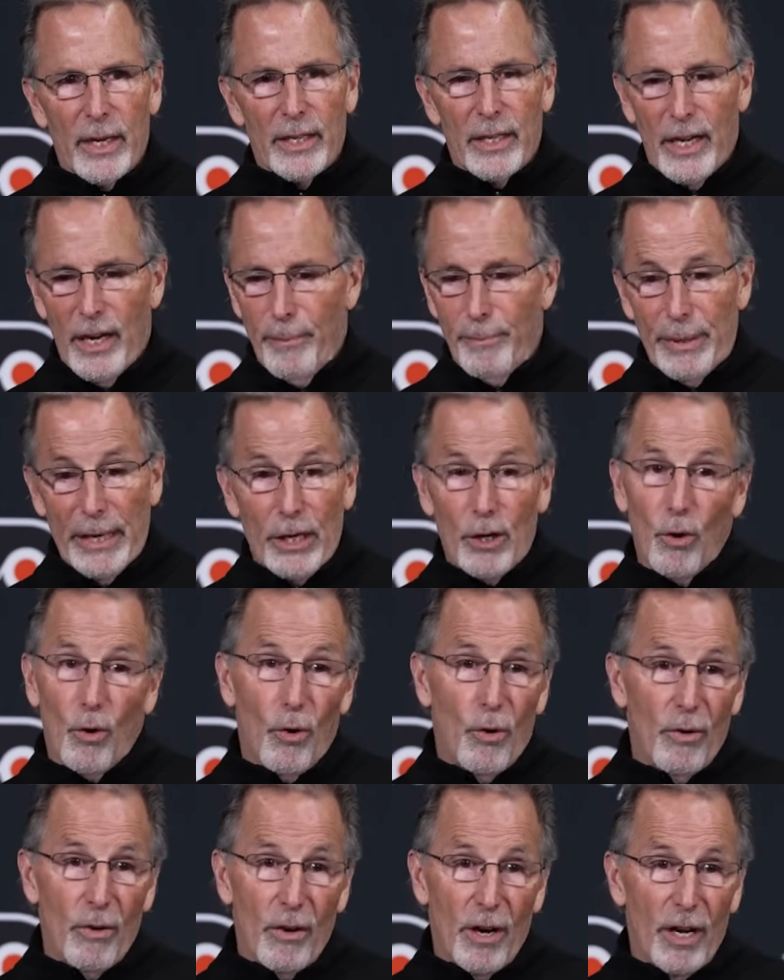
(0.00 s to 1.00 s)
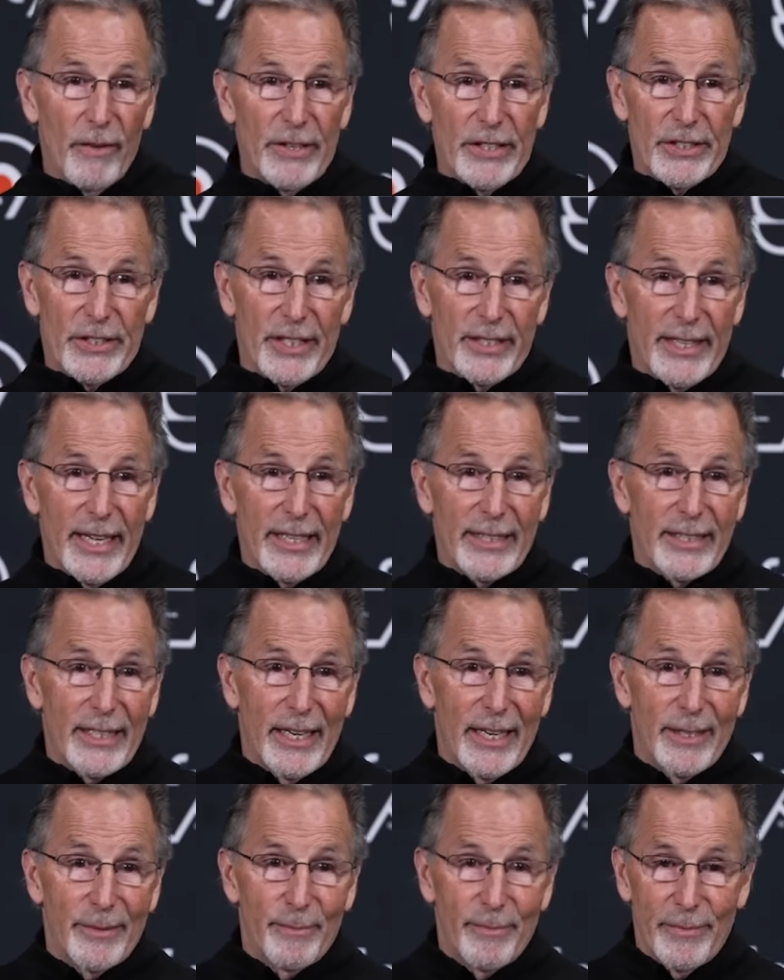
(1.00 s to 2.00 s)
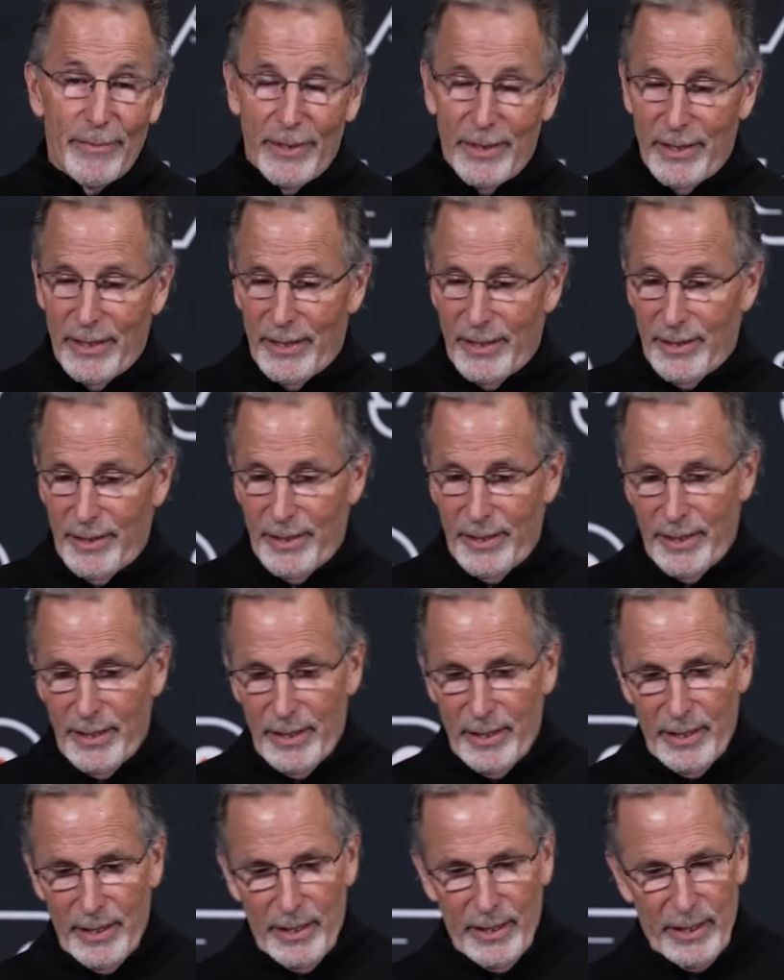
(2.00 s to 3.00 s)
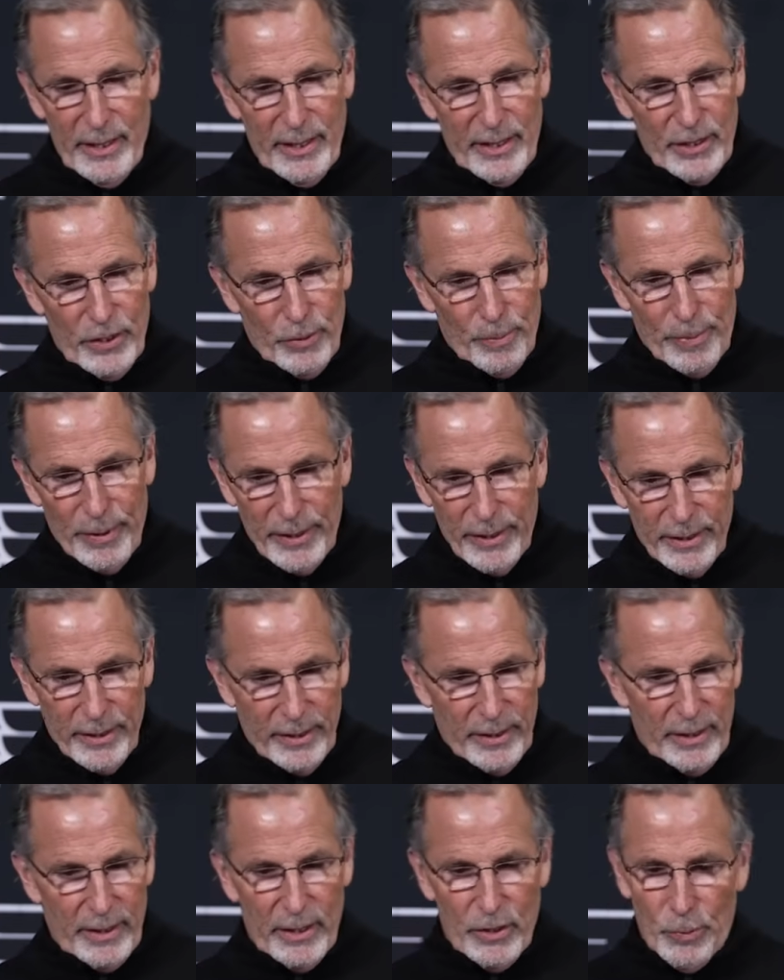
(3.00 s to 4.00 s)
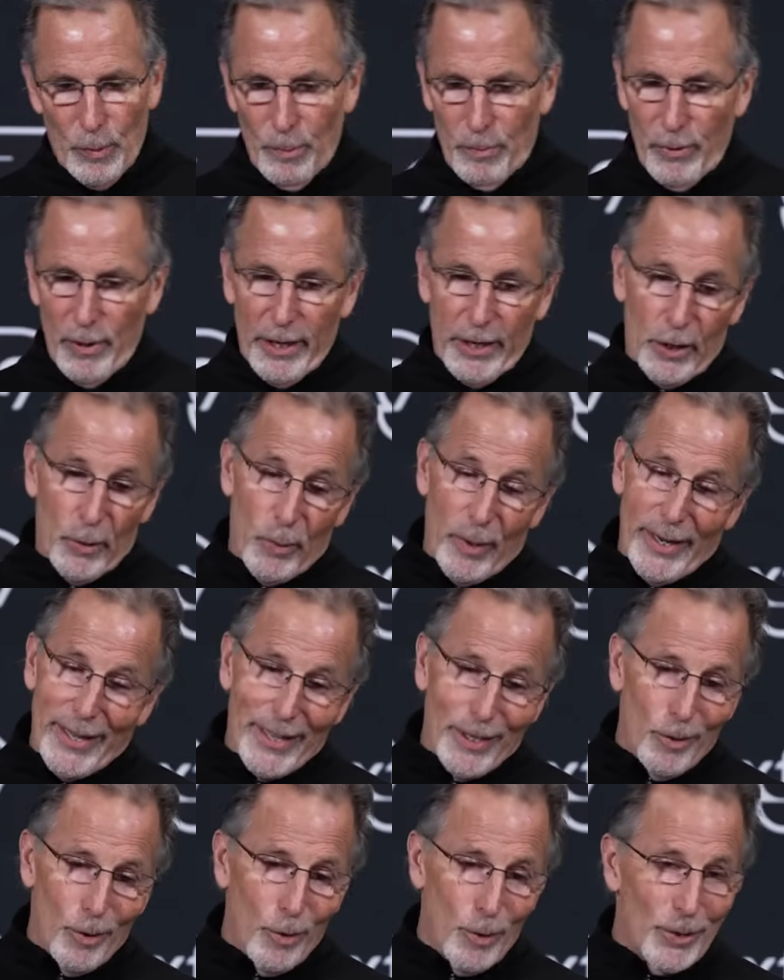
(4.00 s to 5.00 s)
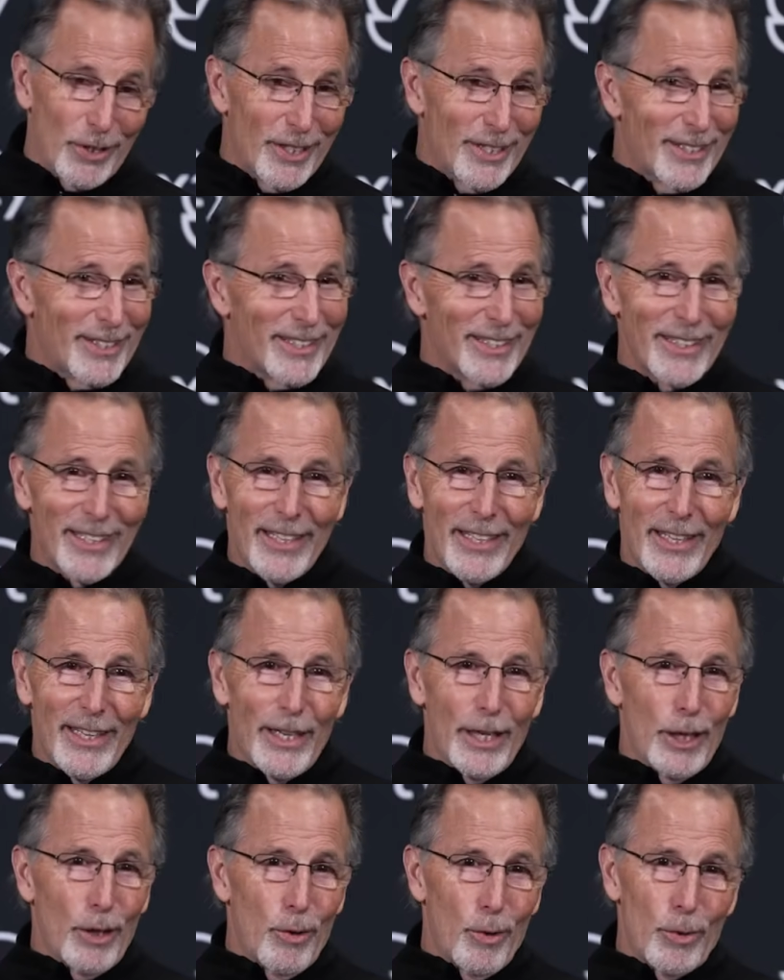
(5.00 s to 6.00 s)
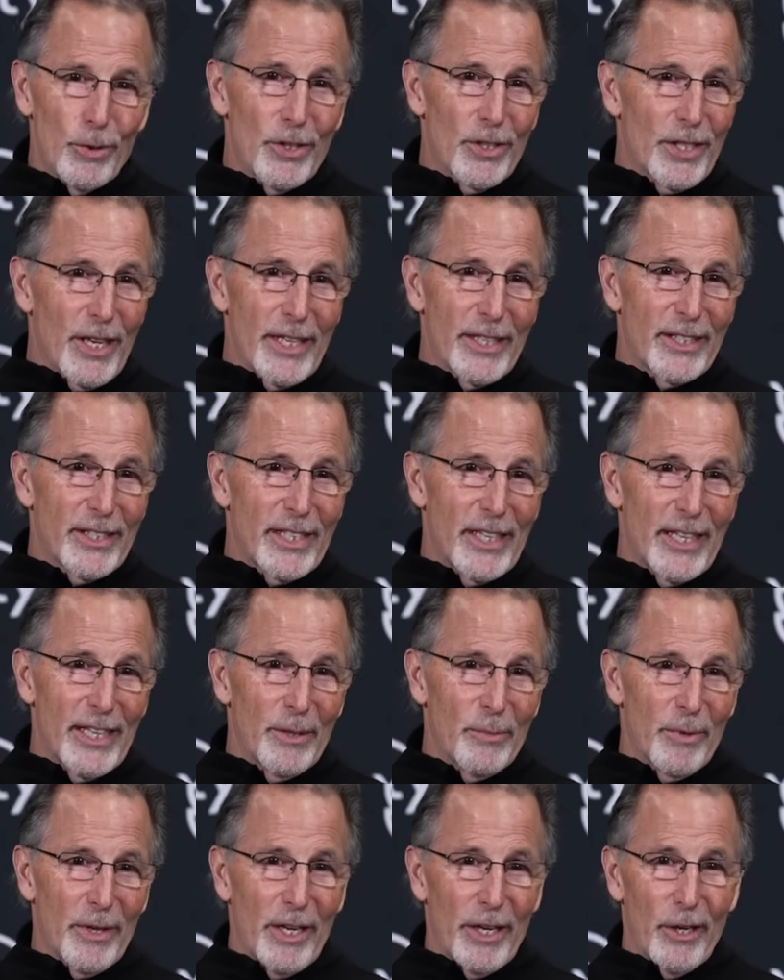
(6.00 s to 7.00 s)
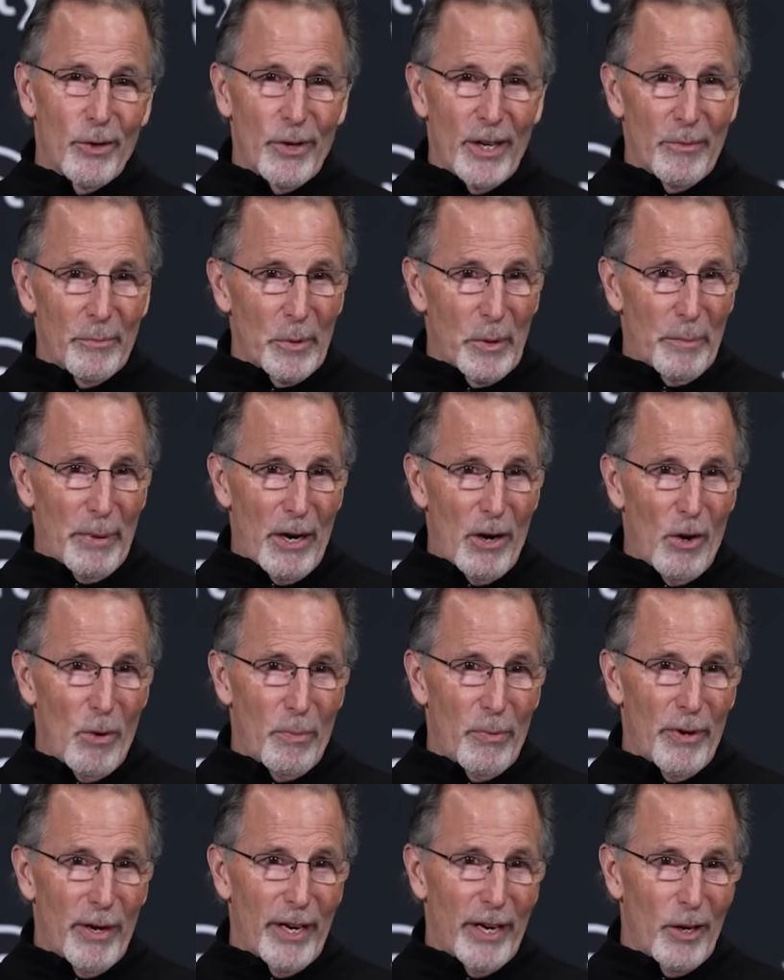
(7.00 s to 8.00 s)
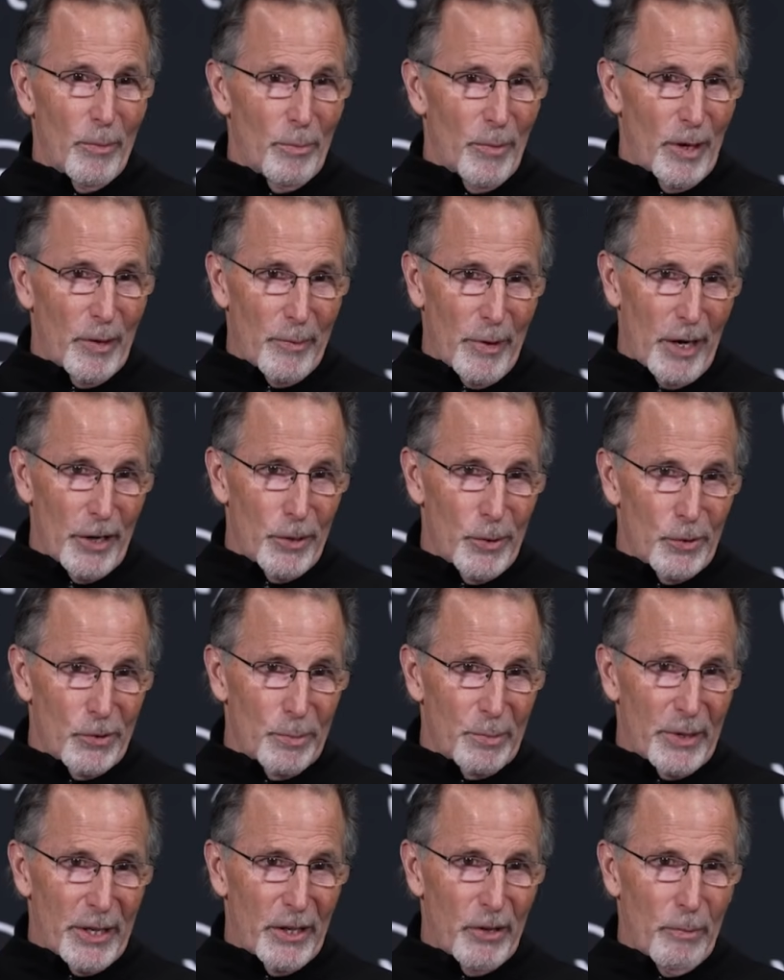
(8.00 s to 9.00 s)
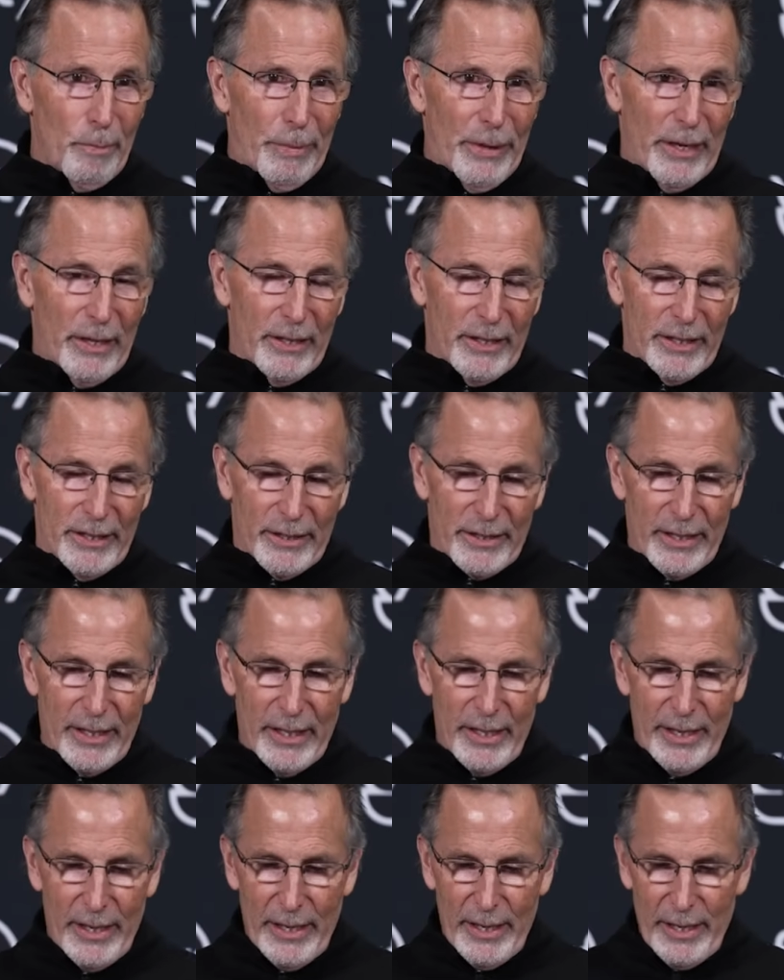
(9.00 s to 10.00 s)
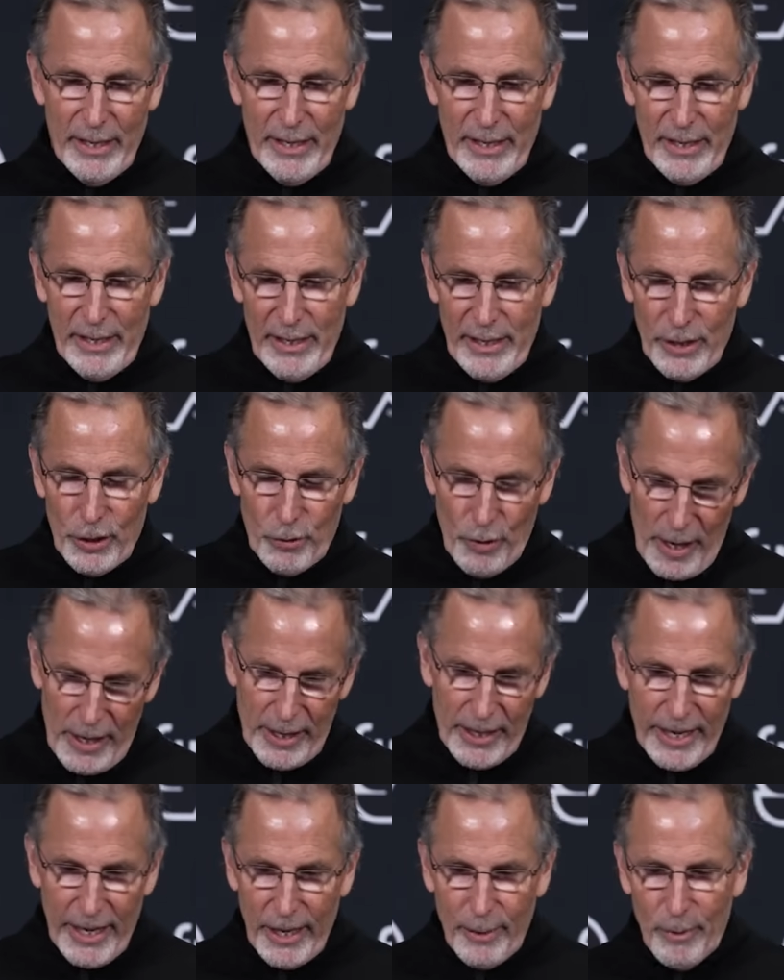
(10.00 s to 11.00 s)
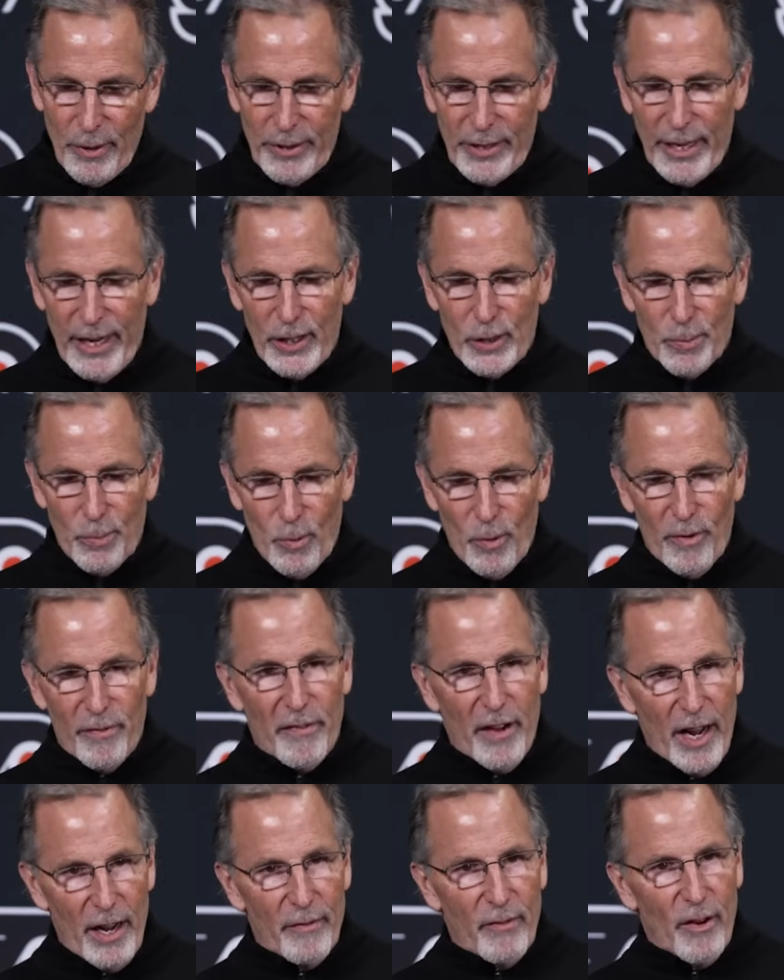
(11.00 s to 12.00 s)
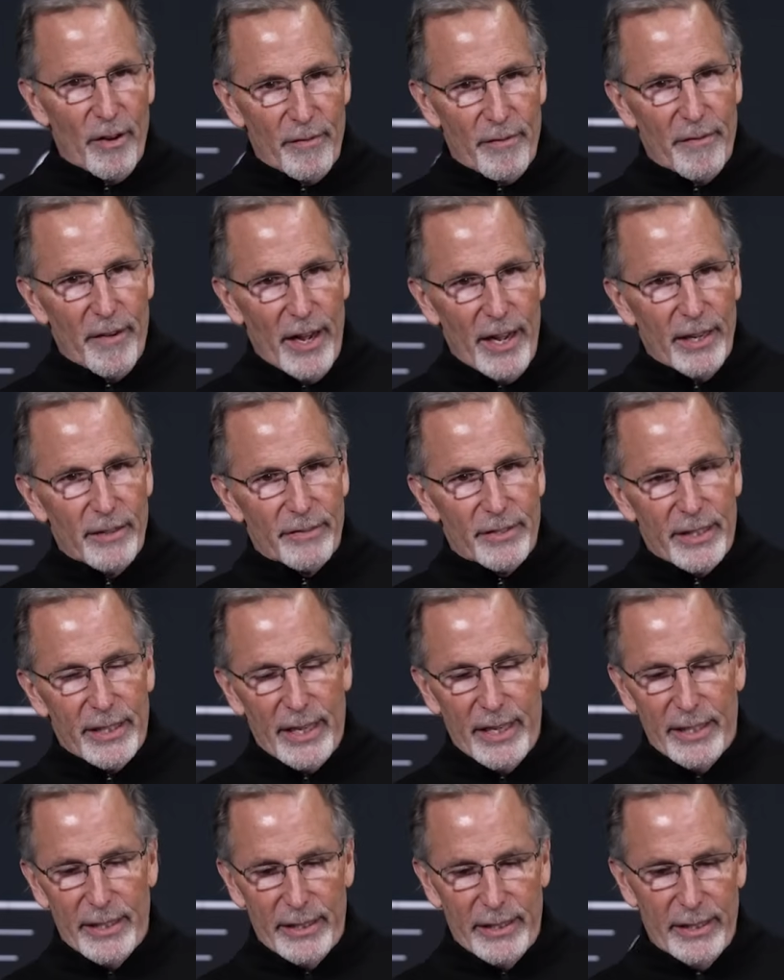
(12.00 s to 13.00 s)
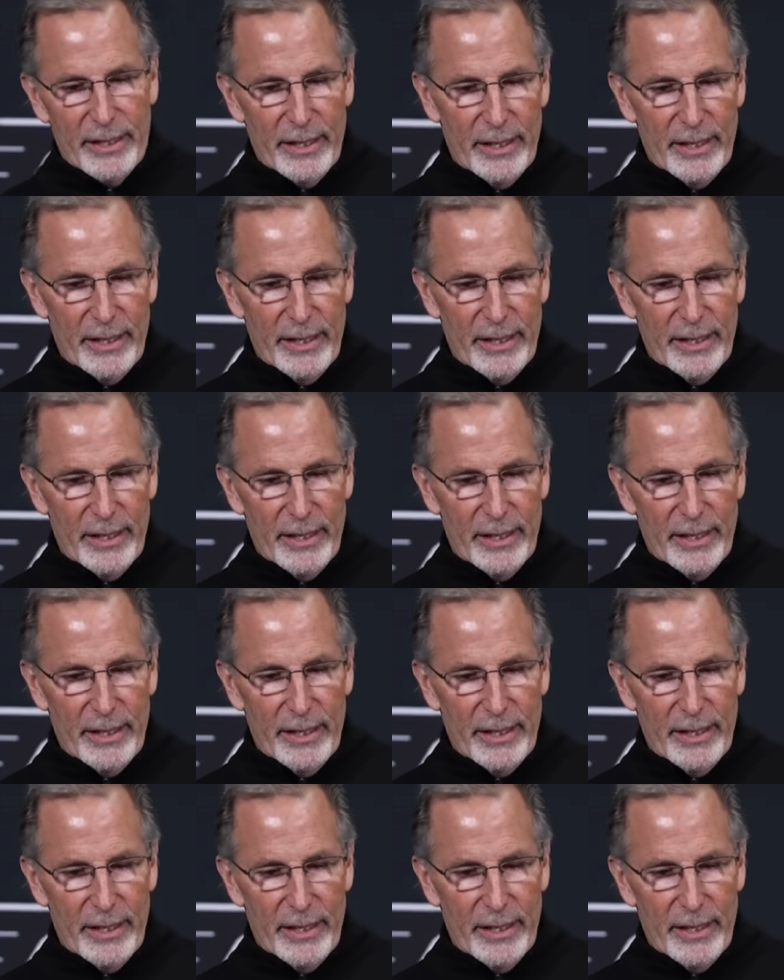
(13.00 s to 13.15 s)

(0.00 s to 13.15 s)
Yeah, big goal, obviously, at that time. He's been plugging away. He loses ice time when I don't have him in the power play. I'm not using him killing penalties. Try to get him on the ice more 5-on-5 tonight.